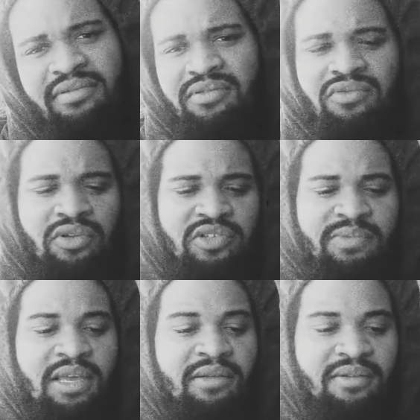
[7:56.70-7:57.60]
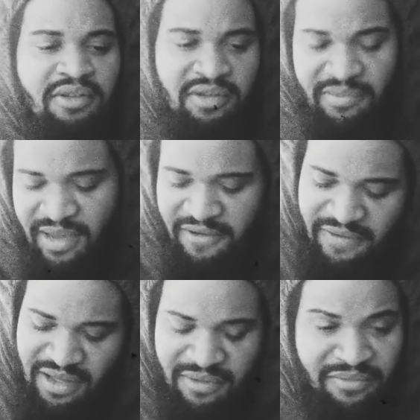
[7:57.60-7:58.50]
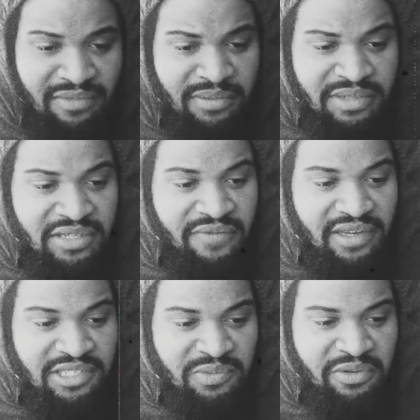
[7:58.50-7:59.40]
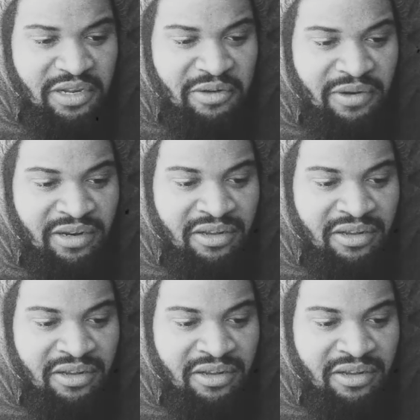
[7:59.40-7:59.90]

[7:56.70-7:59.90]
who knows, man? Hold on. Matter of fact, let me see if I can just pull that up right